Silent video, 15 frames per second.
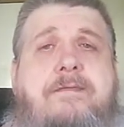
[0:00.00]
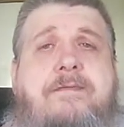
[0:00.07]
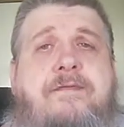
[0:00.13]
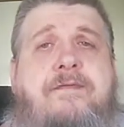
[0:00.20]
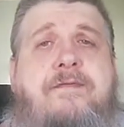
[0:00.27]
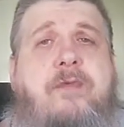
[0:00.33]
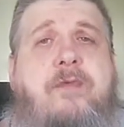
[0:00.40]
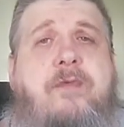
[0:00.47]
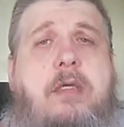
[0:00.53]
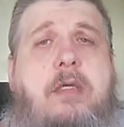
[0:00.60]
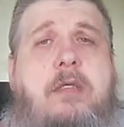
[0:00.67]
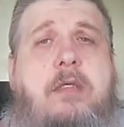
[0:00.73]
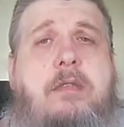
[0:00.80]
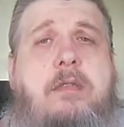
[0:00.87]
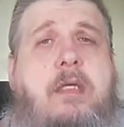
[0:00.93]

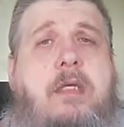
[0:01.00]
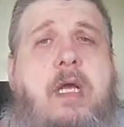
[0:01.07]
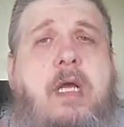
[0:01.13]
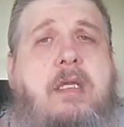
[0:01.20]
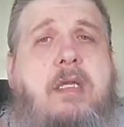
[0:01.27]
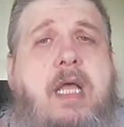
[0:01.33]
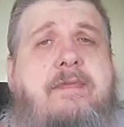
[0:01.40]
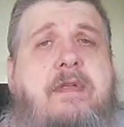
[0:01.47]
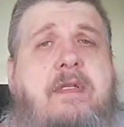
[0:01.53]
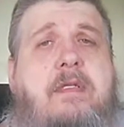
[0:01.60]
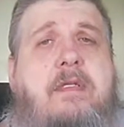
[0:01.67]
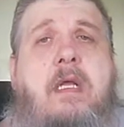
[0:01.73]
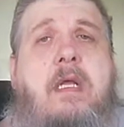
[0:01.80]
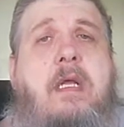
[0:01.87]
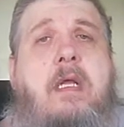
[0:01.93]

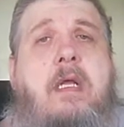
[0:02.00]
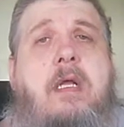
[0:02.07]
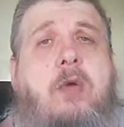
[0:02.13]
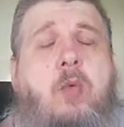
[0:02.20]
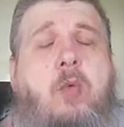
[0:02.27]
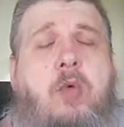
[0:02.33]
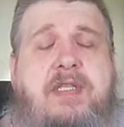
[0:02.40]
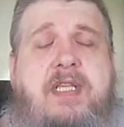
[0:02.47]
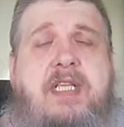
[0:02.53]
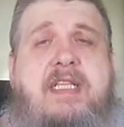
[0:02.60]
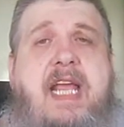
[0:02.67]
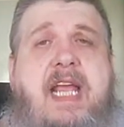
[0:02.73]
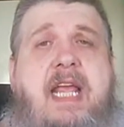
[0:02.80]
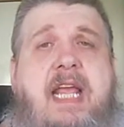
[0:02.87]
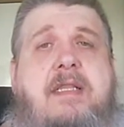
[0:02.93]
4/11 was the
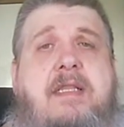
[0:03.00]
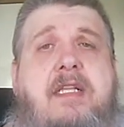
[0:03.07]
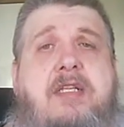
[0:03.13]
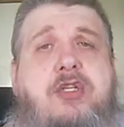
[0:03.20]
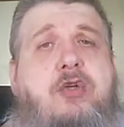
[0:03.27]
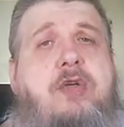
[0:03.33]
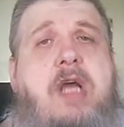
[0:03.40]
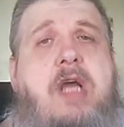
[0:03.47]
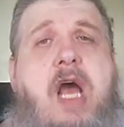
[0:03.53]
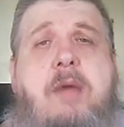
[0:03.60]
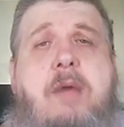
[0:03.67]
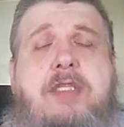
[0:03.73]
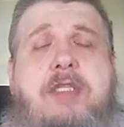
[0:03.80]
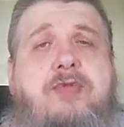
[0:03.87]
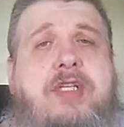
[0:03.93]
day that the 2
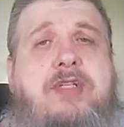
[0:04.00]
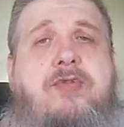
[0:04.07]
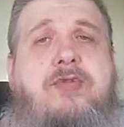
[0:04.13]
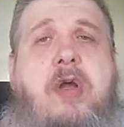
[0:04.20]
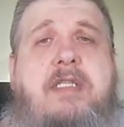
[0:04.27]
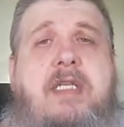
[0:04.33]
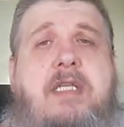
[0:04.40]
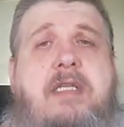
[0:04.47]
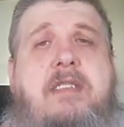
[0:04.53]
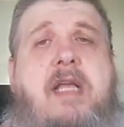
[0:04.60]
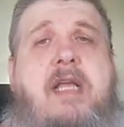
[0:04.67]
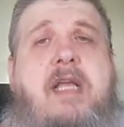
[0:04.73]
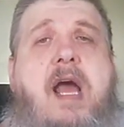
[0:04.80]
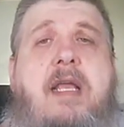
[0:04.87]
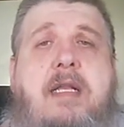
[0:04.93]
comets crisscrossed in the
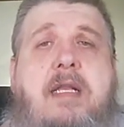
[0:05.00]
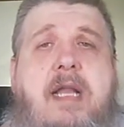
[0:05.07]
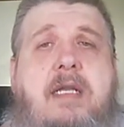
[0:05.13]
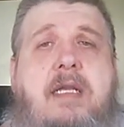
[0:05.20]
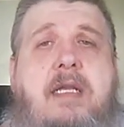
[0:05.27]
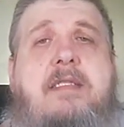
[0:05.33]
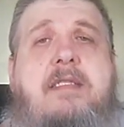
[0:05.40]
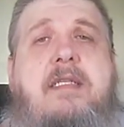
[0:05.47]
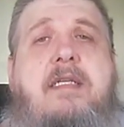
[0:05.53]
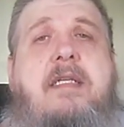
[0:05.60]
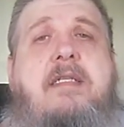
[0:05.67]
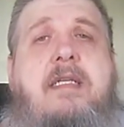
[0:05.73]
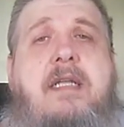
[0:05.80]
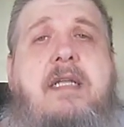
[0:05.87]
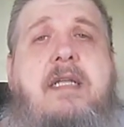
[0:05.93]
sky in
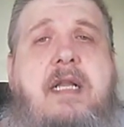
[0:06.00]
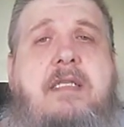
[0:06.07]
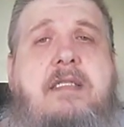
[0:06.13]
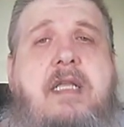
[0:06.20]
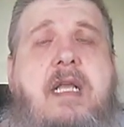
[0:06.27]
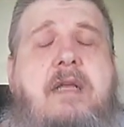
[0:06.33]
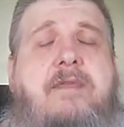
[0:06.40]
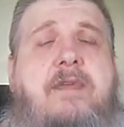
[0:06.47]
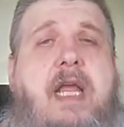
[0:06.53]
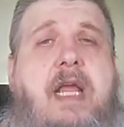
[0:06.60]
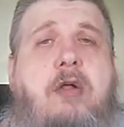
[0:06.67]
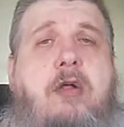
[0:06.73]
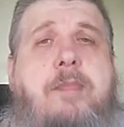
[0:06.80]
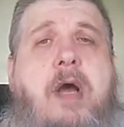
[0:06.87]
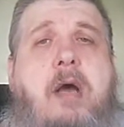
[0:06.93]
96 and 97,
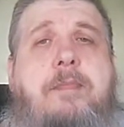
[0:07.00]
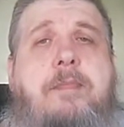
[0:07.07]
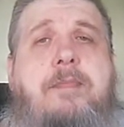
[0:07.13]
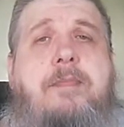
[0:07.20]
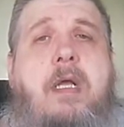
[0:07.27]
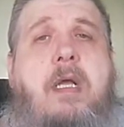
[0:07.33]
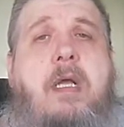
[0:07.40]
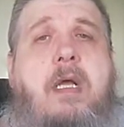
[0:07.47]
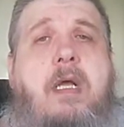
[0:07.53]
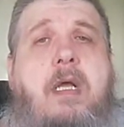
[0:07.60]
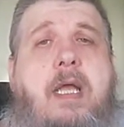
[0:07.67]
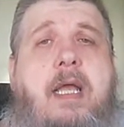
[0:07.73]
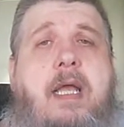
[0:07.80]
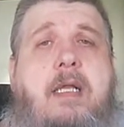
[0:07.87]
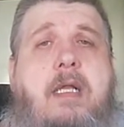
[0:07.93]
Hale-Bopp,
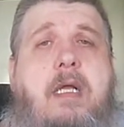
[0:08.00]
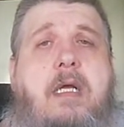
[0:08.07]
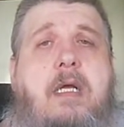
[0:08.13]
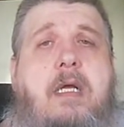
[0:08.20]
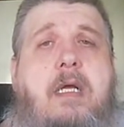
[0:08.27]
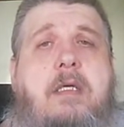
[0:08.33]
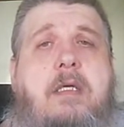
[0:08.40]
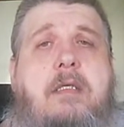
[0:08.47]
and the